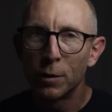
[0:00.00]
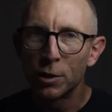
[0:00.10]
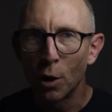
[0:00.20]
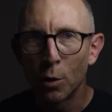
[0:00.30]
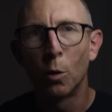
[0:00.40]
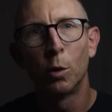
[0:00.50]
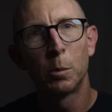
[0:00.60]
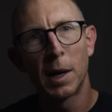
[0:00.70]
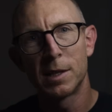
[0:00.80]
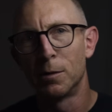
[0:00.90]
for
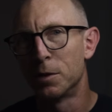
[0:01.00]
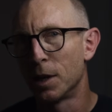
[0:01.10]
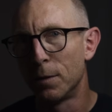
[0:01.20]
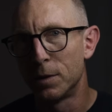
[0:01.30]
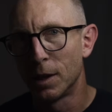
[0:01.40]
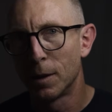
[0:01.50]
so-called passive safety.